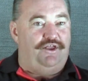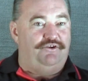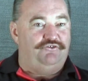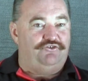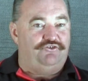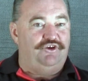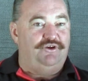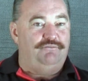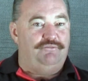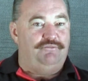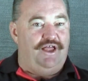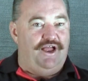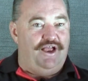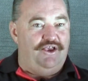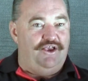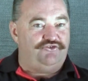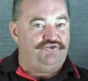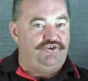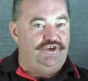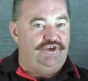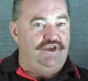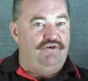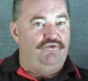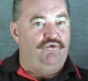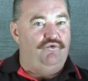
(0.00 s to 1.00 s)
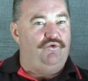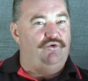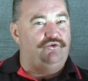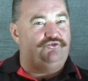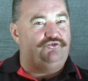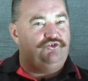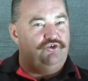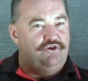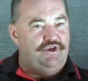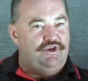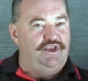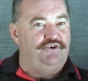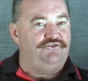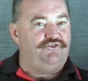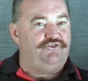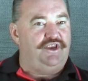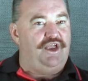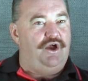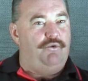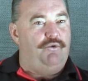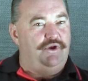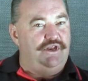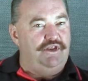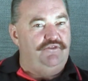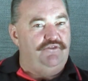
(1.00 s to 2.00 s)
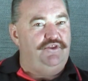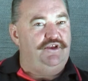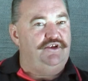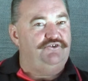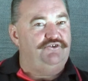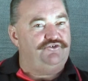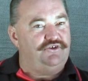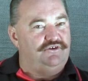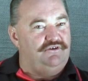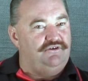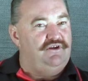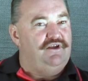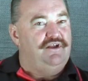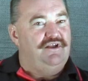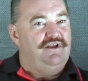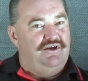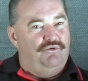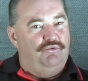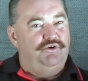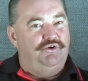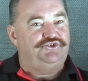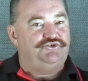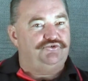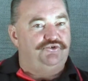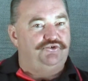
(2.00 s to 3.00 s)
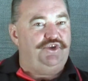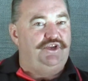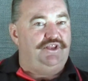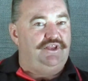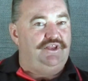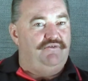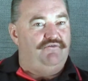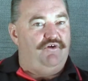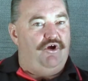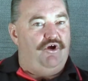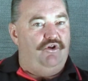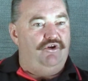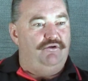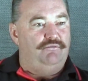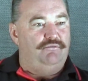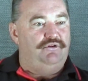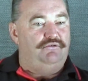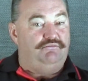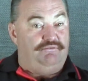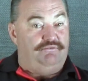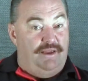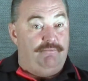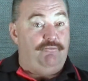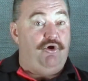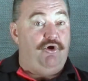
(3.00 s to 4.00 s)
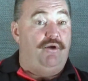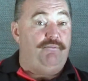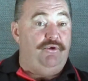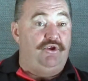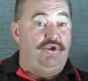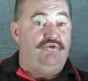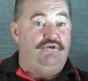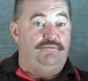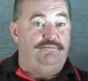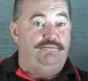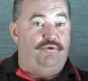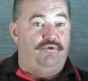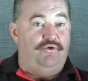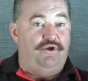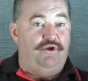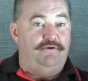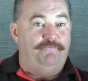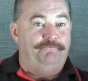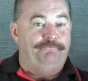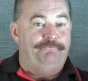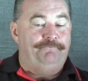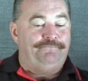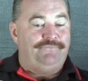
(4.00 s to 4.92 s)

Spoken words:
team last year, or 2 years ago we did this, and we still think they're vulnerable. That might be a good point.